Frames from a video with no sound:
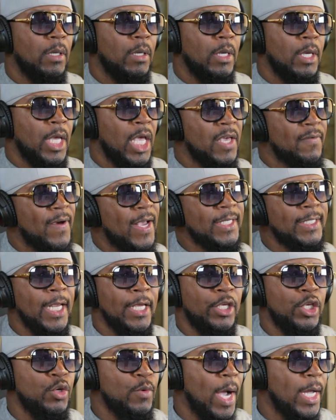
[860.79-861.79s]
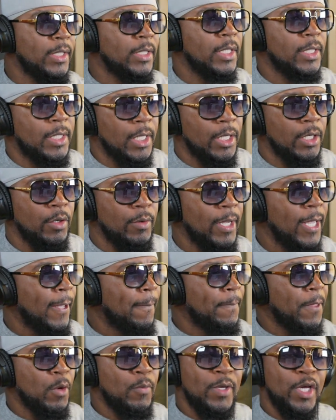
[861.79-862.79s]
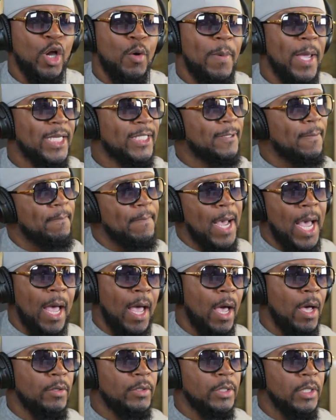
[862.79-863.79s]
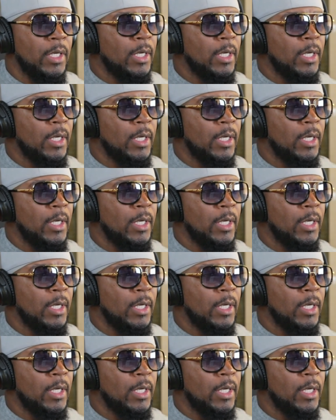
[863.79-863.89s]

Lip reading: If I take you out to dinner, then we go back to my house,